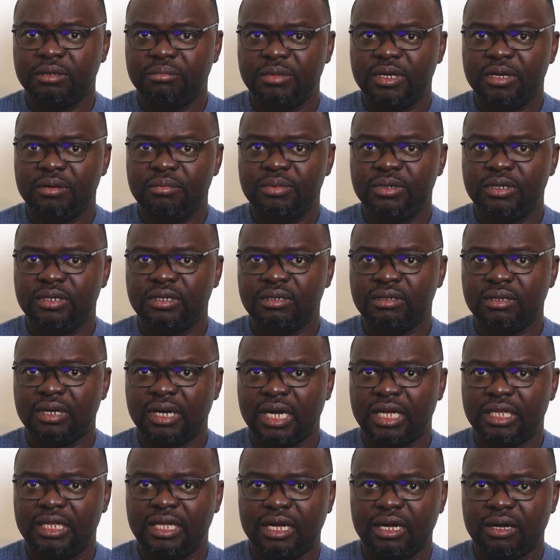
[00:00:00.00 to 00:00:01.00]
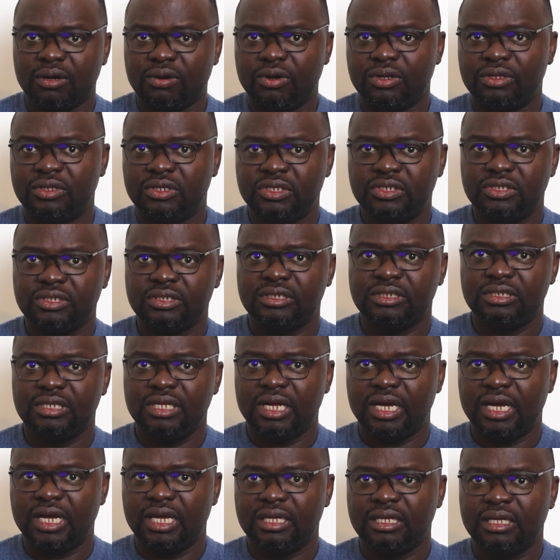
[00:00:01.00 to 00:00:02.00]
maybe other
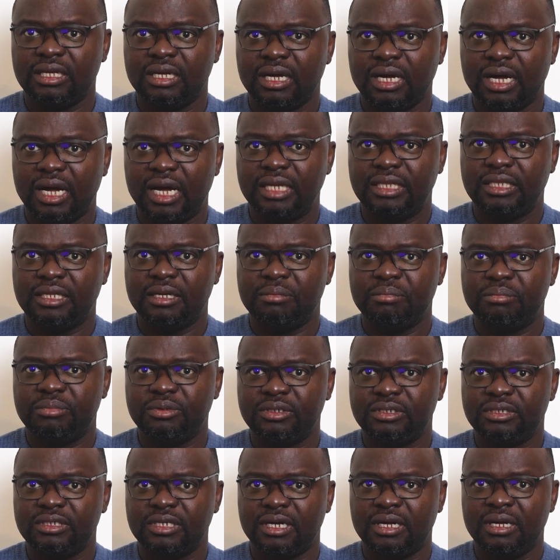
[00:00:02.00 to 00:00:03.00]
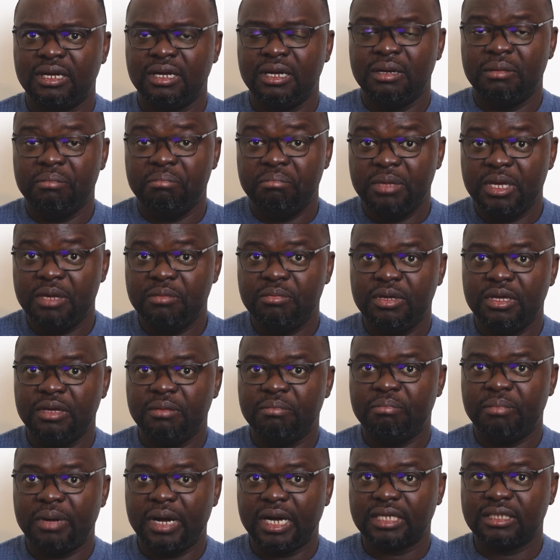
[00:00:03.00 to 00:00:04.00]
conditions like high temperature may
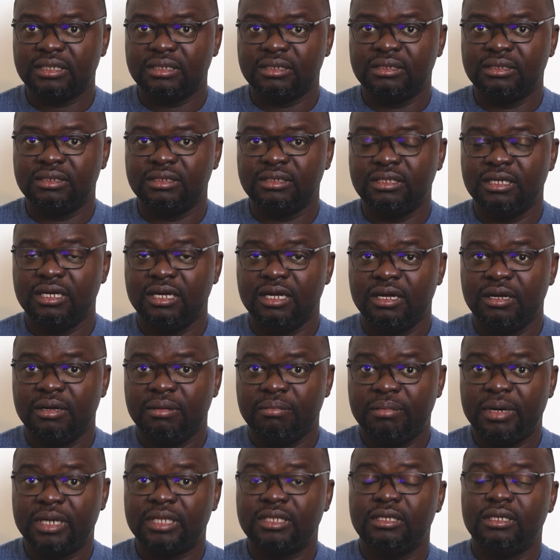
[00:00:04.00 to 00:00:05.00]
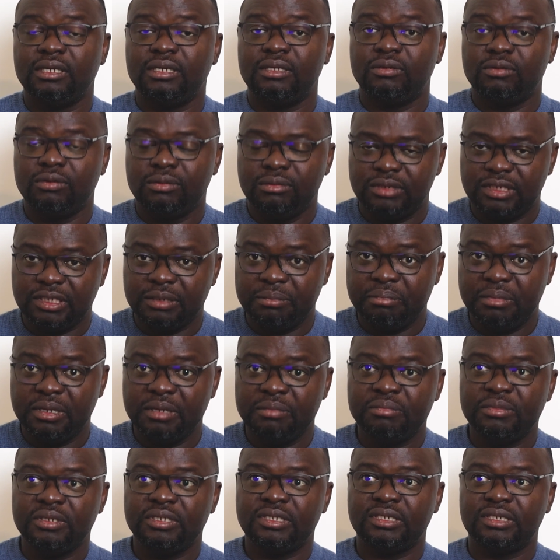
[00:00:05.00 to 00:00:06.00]
be impacting it, but it
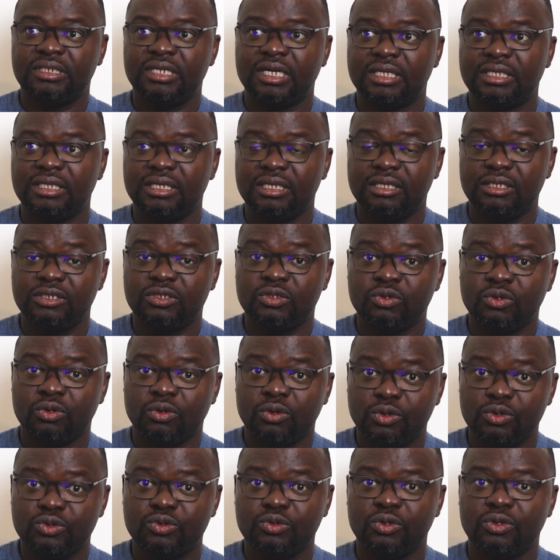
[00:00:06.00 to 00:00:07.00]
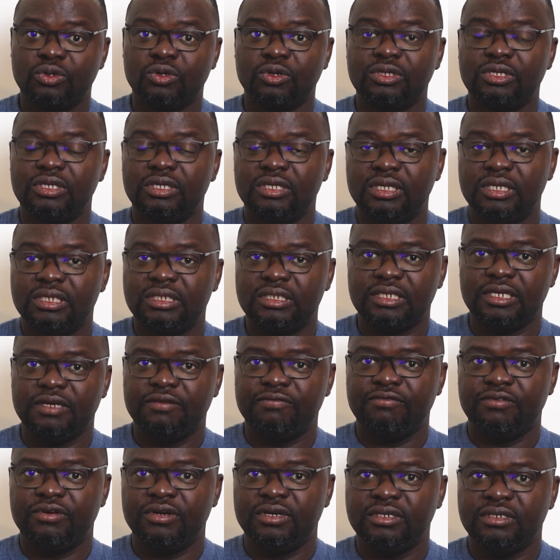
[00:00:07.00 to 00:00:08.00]
simply means that it is also not in a
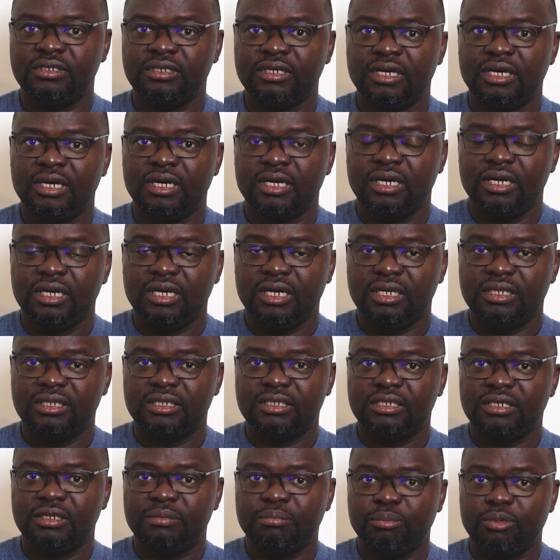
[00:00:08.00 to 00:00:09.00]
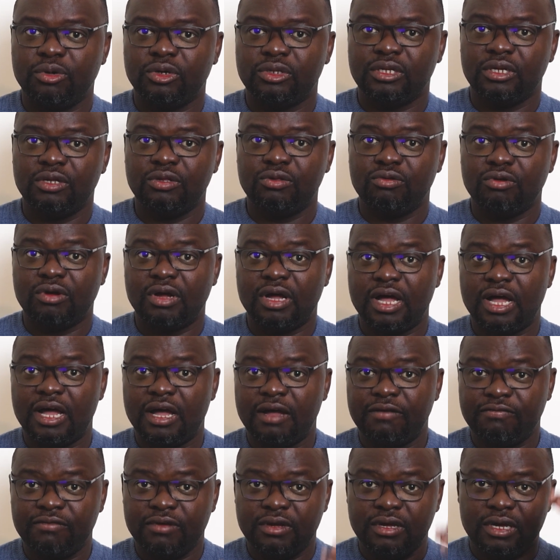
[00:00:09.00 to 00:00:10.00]
safe range, and it's important to
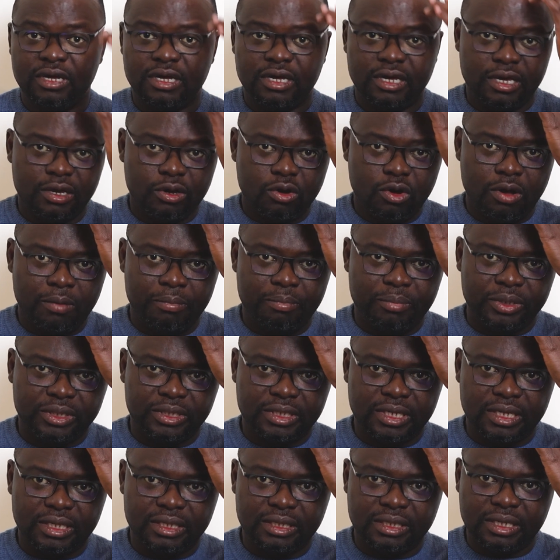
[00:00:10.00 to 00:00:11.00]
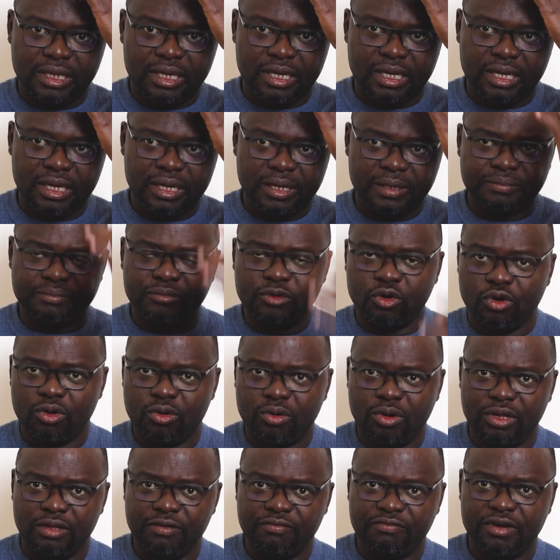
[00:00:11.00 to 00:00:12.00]
have a competent
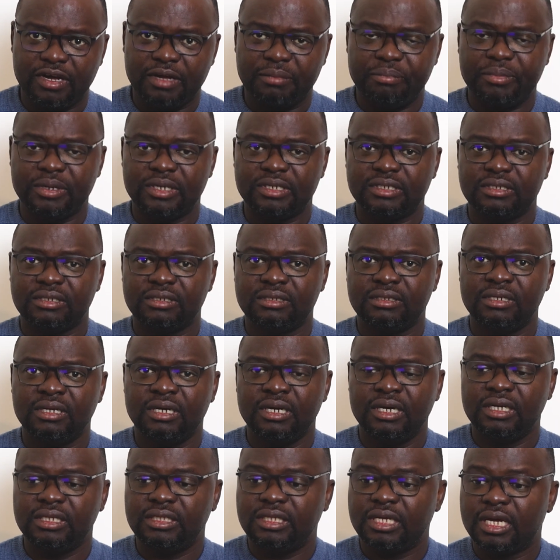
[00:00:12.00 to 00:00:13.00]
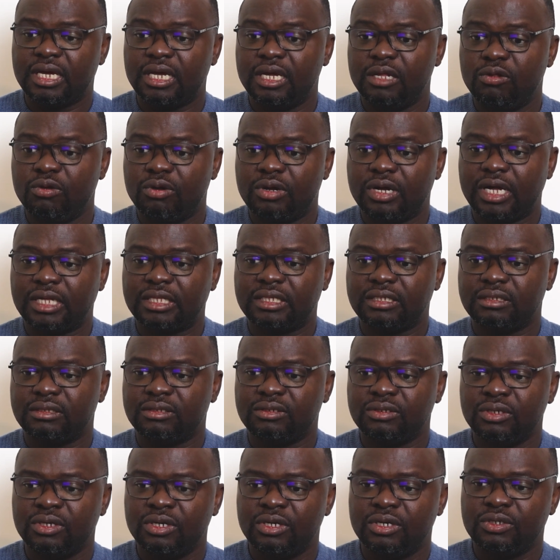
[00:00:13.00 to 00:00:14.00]
or qualified person take a look at
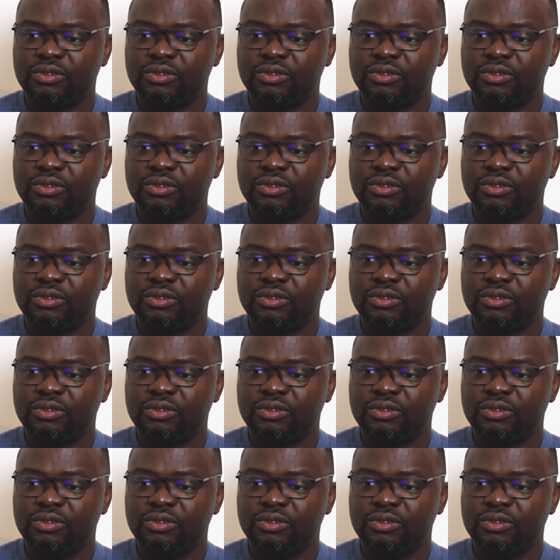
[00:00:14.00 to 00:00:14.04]
it.